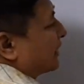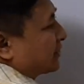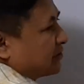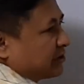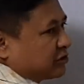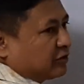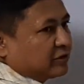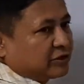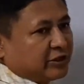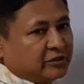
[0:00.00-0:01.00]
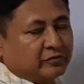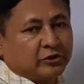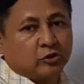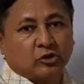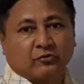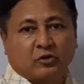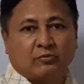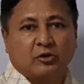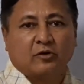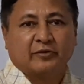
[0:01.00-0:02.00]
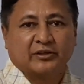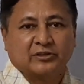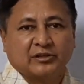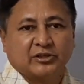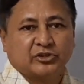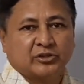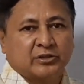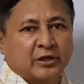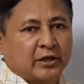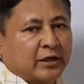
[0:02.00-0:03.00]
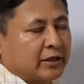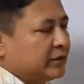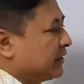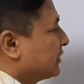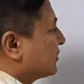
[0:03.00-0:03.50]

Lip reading: the acceleration of the train. We know the formula of acceleration, and that is